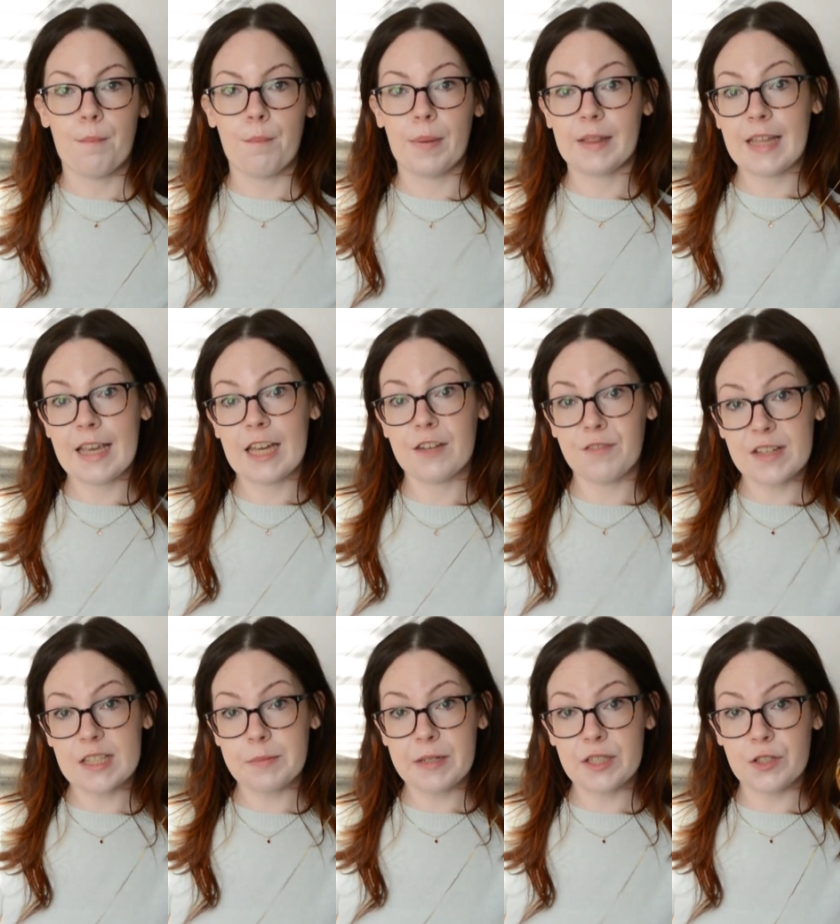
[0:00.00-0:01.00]
but they
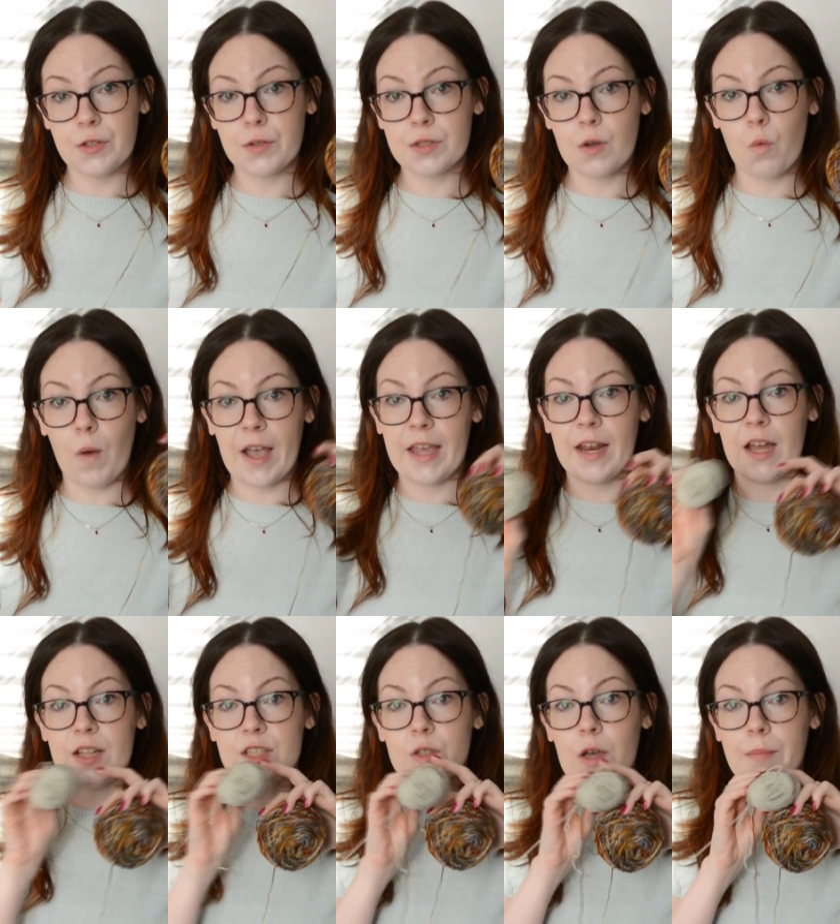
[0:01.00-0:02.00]
convinced me to use a white,
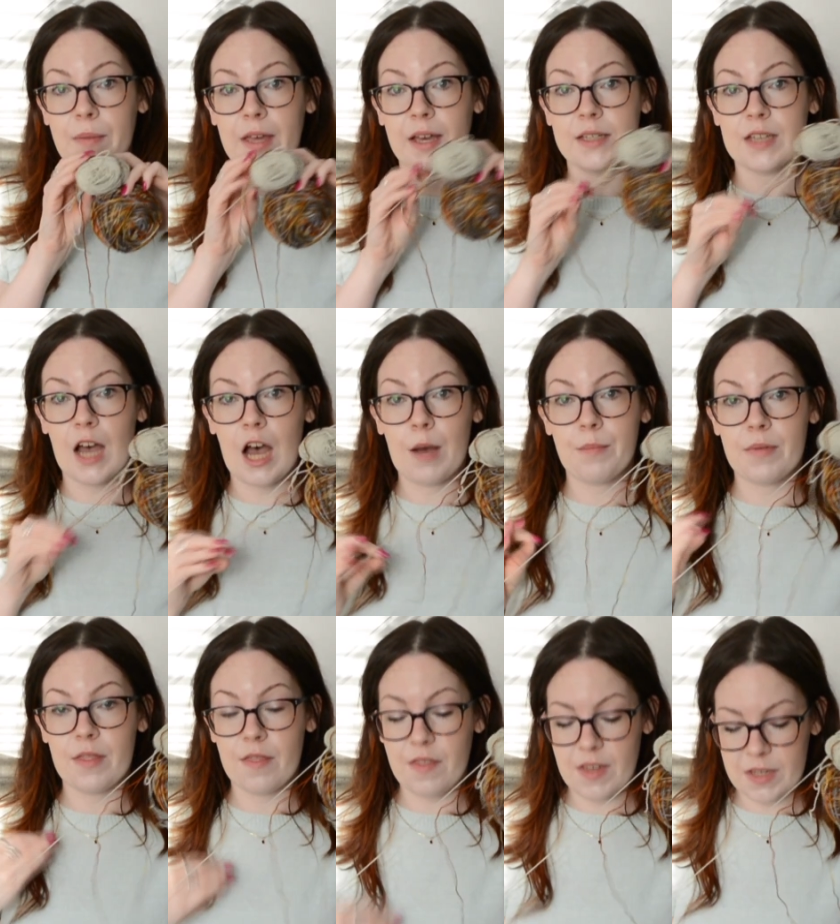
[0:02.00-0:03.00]
and so I picked
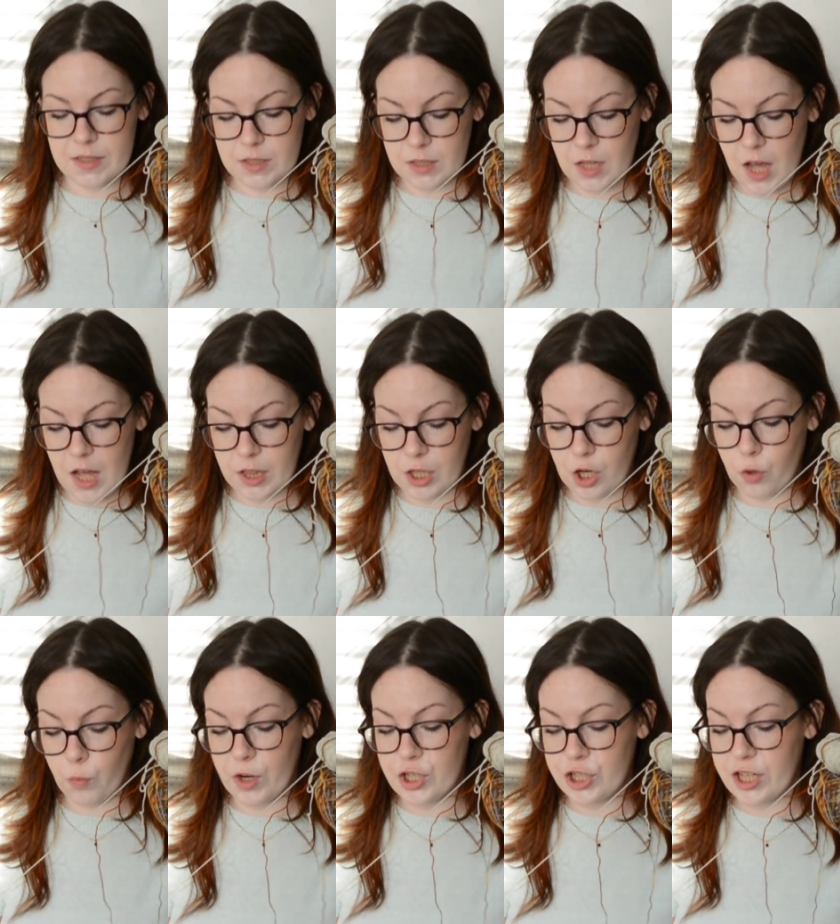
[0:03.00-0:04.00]
up this color,
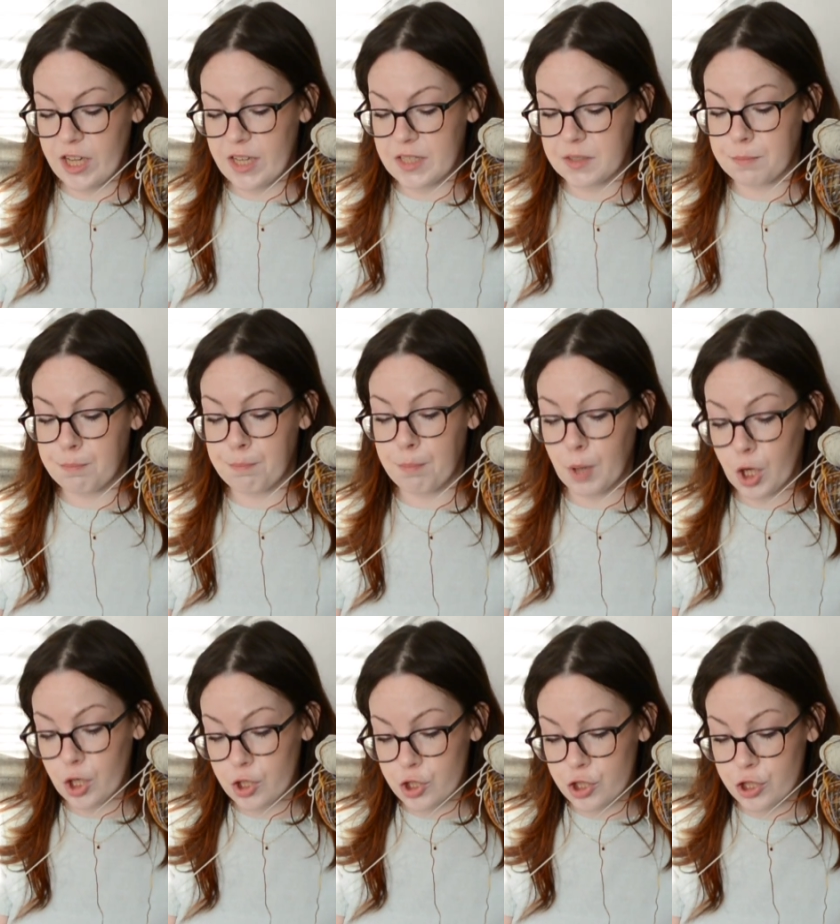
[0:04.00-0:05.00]
which is
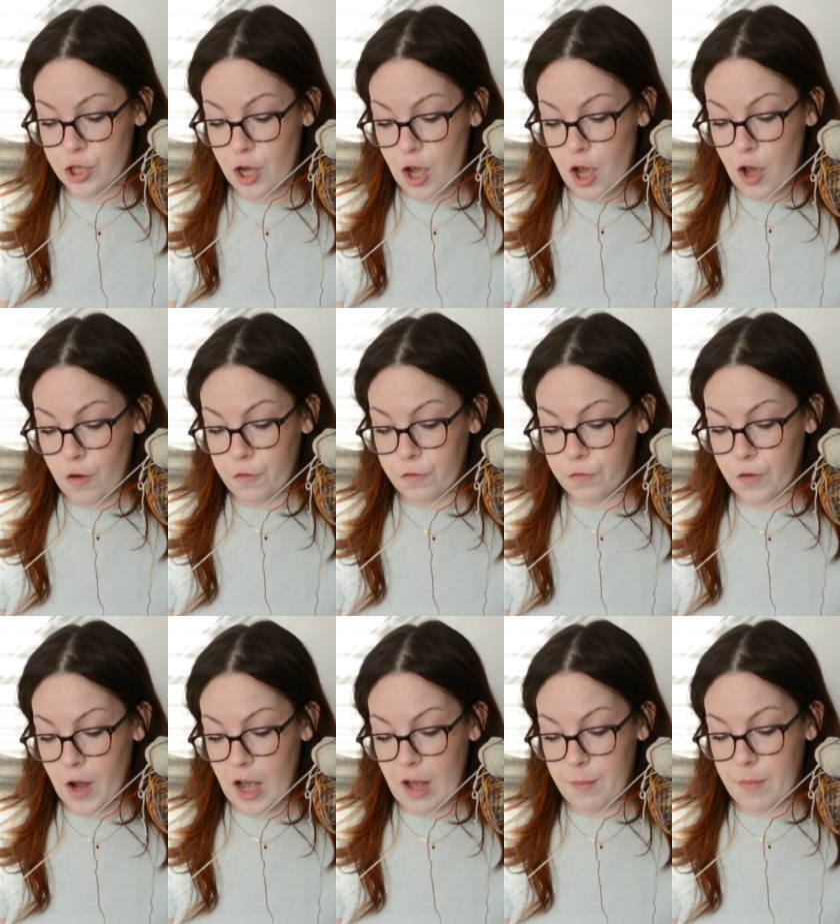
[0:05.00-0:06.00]
Birch
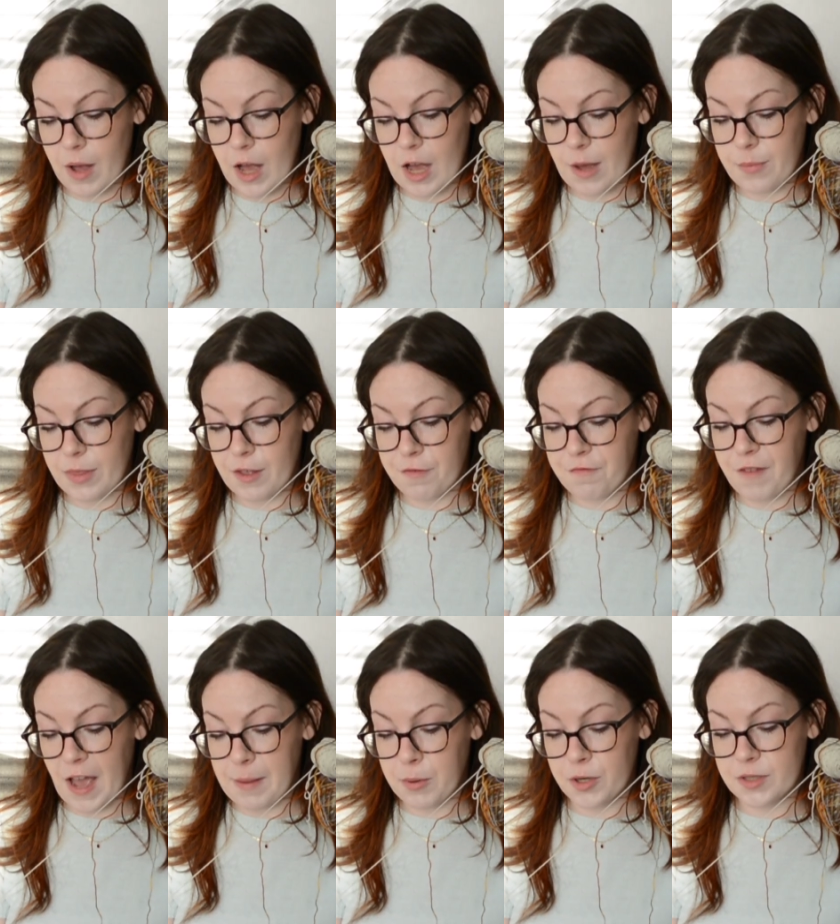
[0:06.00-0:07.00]
from the
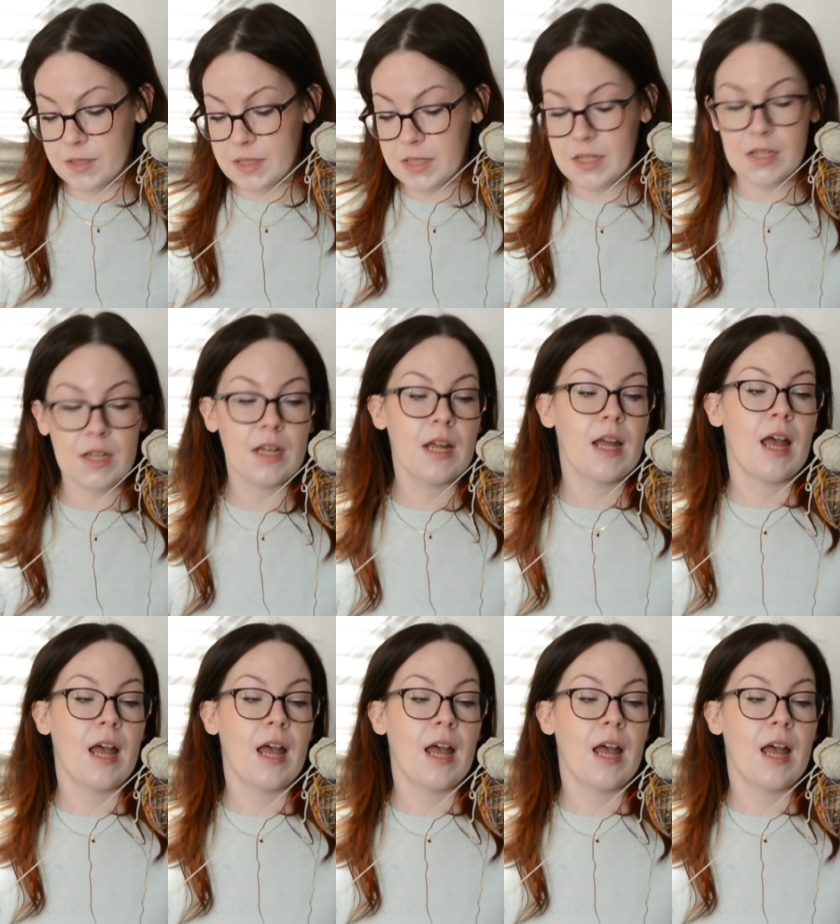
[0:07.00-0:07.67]
Fiber Seed.